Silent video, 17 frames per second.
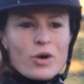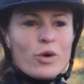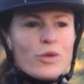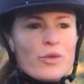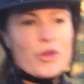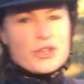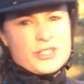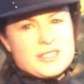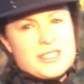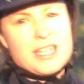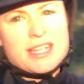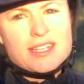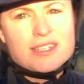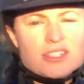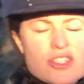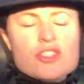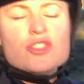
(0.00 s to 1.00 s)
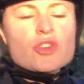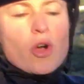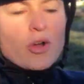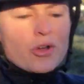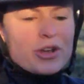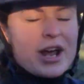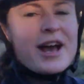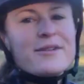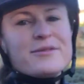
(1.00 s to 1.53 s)
all those things, you
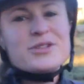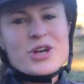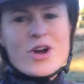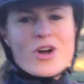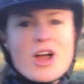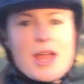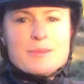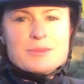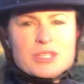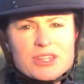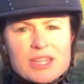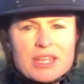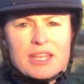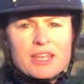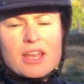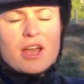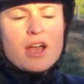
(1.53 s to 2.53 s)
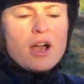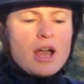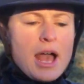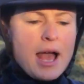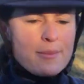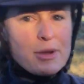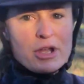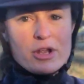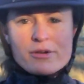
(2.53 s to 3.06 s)
don't have time to think,
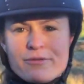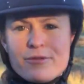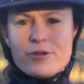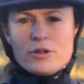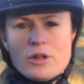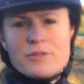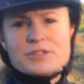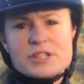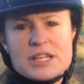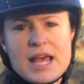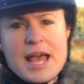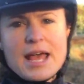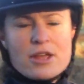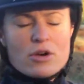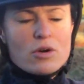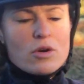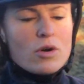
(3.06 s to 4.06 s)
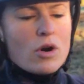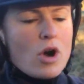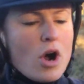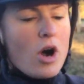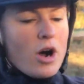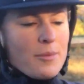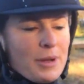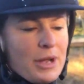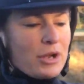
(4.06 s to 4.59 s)
am I going to fall off today? Or,
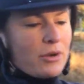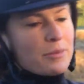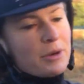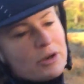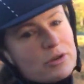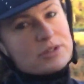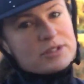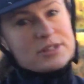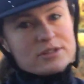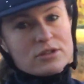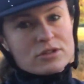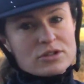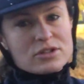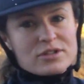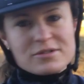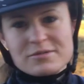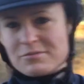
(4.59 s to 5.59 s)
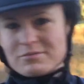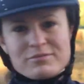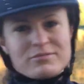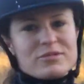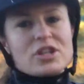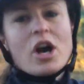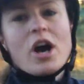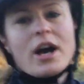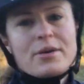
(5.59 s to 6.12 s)
oh my God, my horse has looked
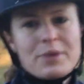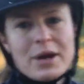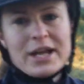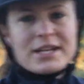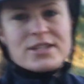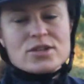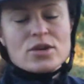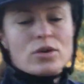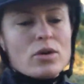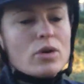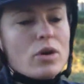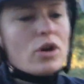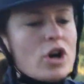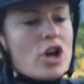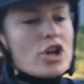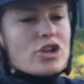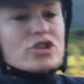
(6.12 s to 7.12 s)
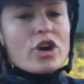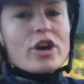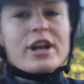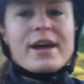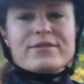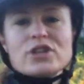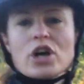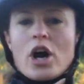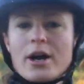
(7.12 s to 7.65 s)
sideways. Or you don't
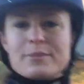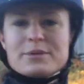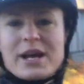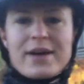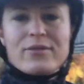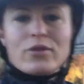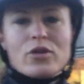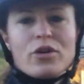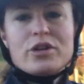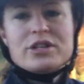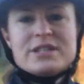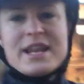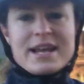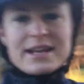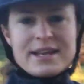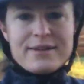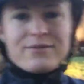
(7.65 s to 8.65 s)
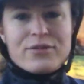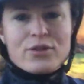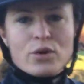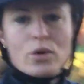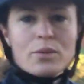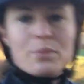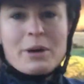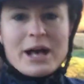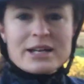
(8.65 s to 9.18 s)
have time to have all those negative
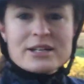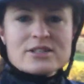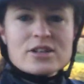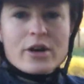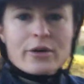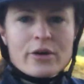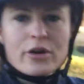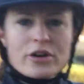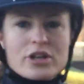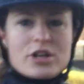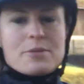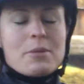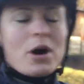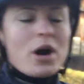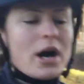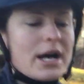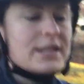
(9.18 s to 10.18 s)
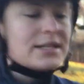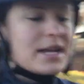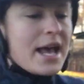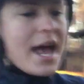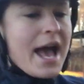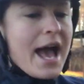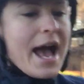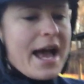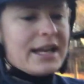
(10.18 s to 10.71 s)
thought patterns going on in your mind.
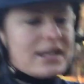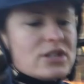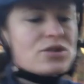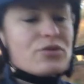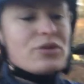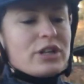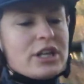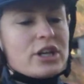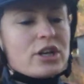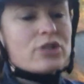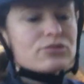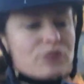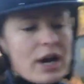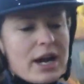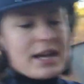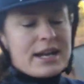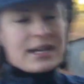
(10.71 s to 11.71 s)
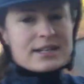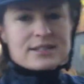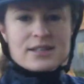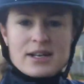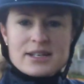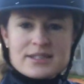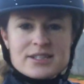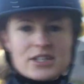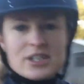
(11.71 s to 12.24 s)
And it's really a great
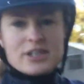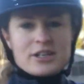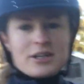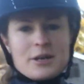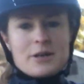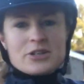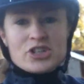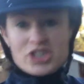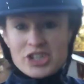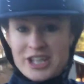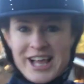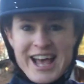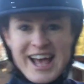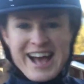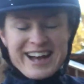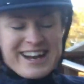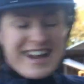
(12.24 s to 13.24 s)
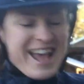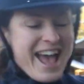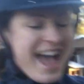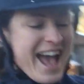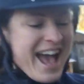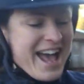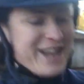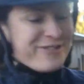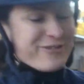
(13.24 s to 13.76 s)
exercise to chill out
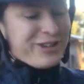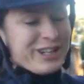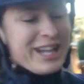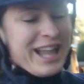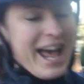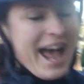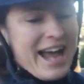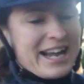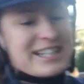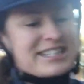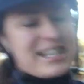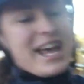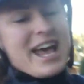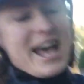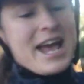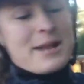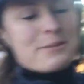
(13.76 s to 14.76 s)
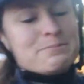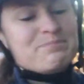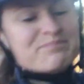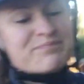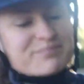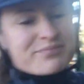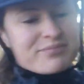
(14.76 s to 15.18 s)
and relax and